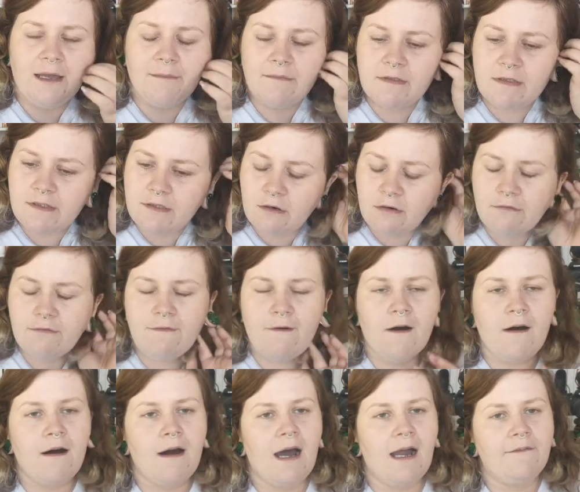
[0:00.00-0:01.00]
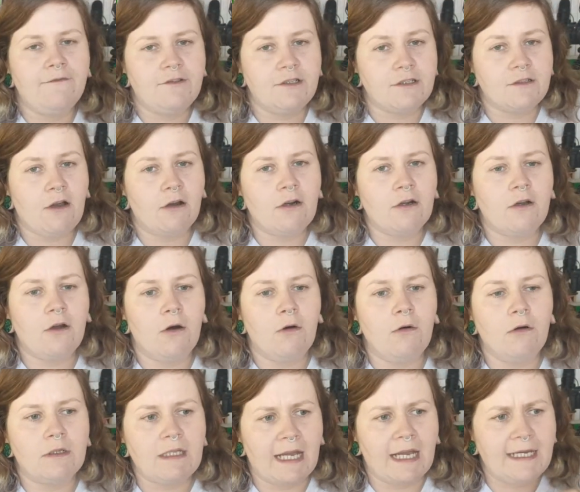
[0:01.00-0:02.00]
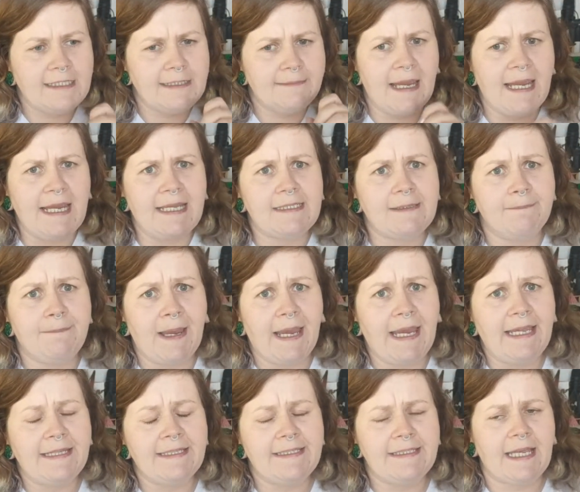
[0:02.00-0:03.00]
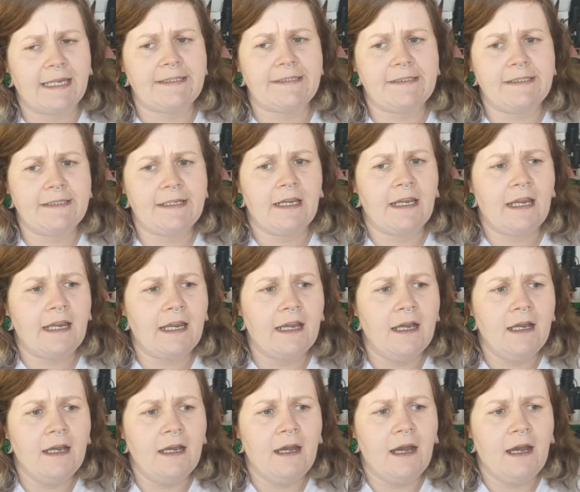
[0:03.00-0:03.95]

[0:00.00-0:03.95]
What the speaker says: So far, I've just got a cold. I had some aches and pains yesterday.